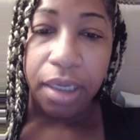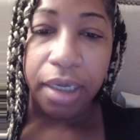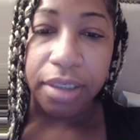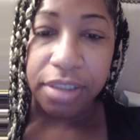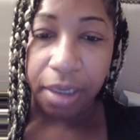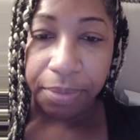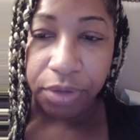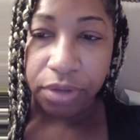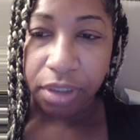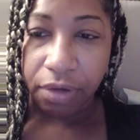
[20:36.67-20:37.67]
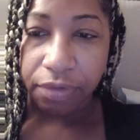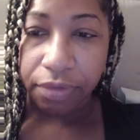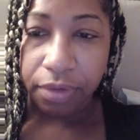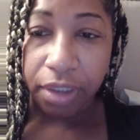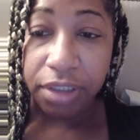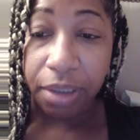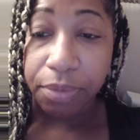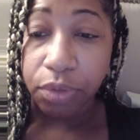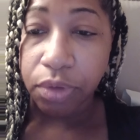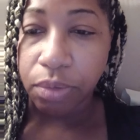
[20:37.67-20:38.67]
Accept yourself. Accept
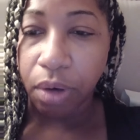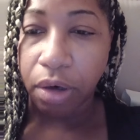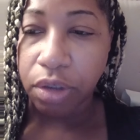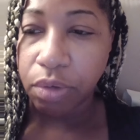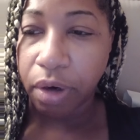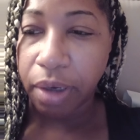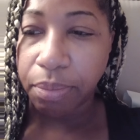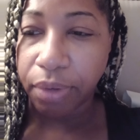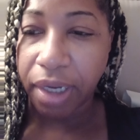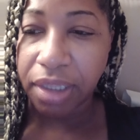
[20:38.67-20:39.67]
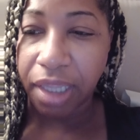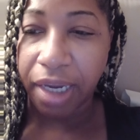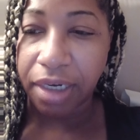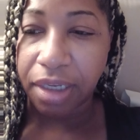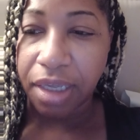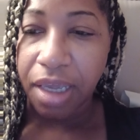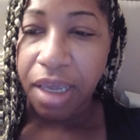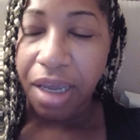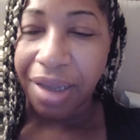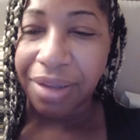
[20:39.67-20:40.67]
who you are. You are a bright light
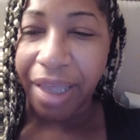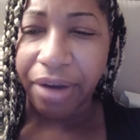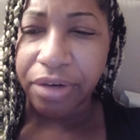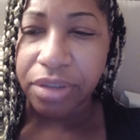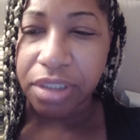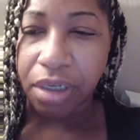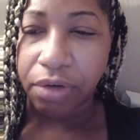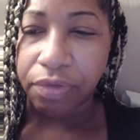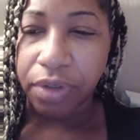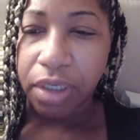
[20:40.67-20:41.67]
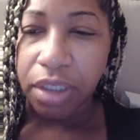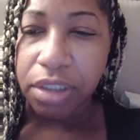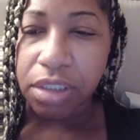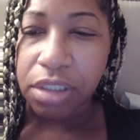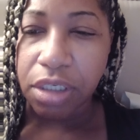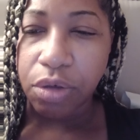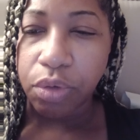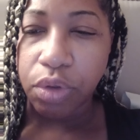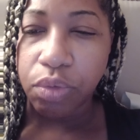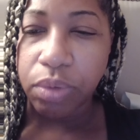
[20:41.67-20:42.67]
Allow yourself to see who
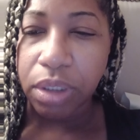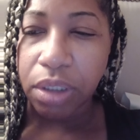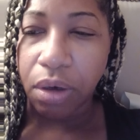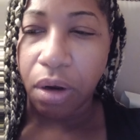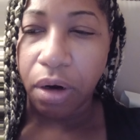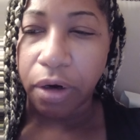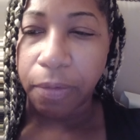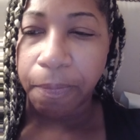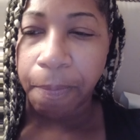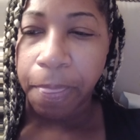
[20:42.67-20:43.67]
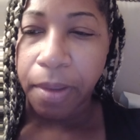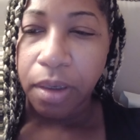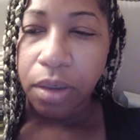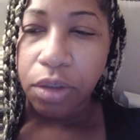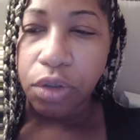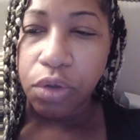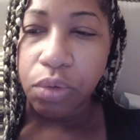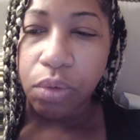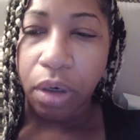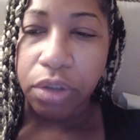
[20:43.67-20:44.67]
you really are.
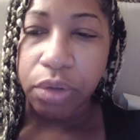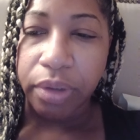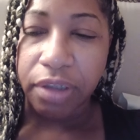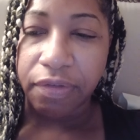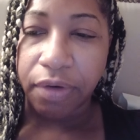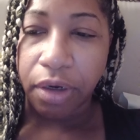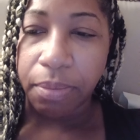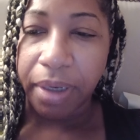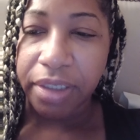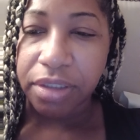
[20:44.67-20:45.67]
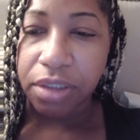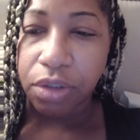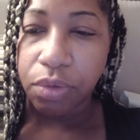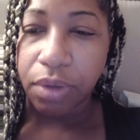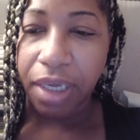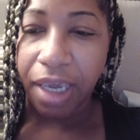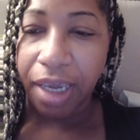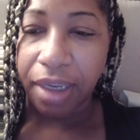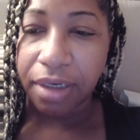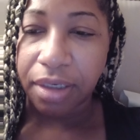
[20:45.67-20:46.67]
You are doing the very best you
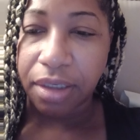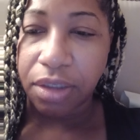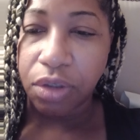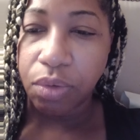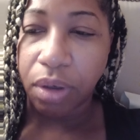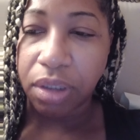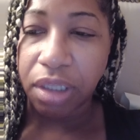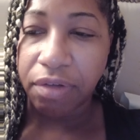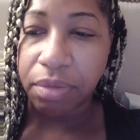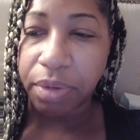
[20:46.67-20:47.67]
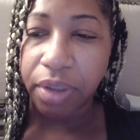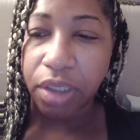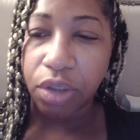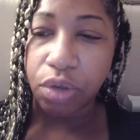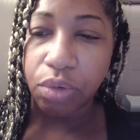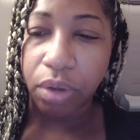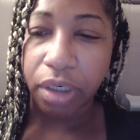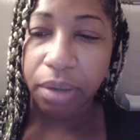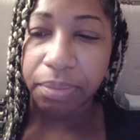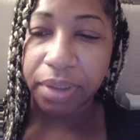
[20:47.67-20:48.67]
can. You are lovable and you are
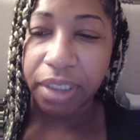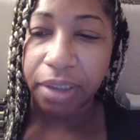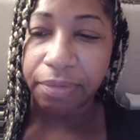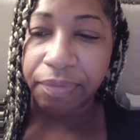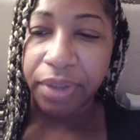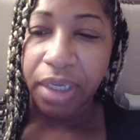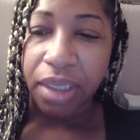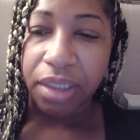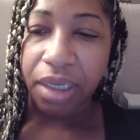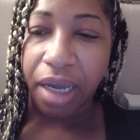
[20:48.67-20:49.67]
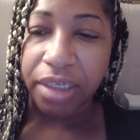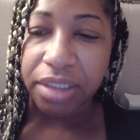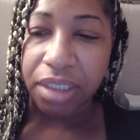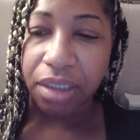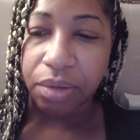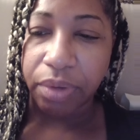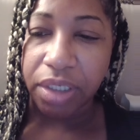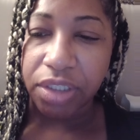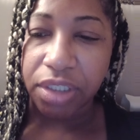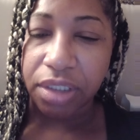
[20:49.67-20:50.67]
complete. The Goddess
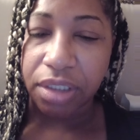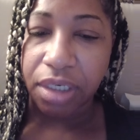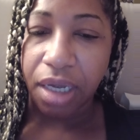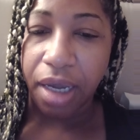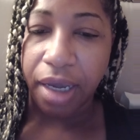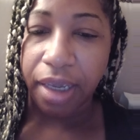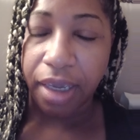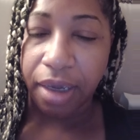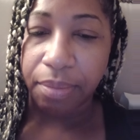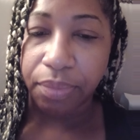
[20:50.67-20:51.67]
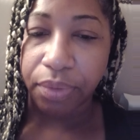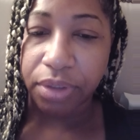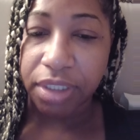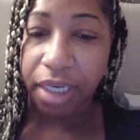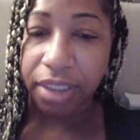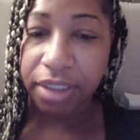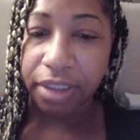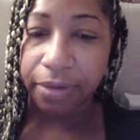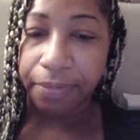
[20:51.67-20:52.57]
Declaration I am protected.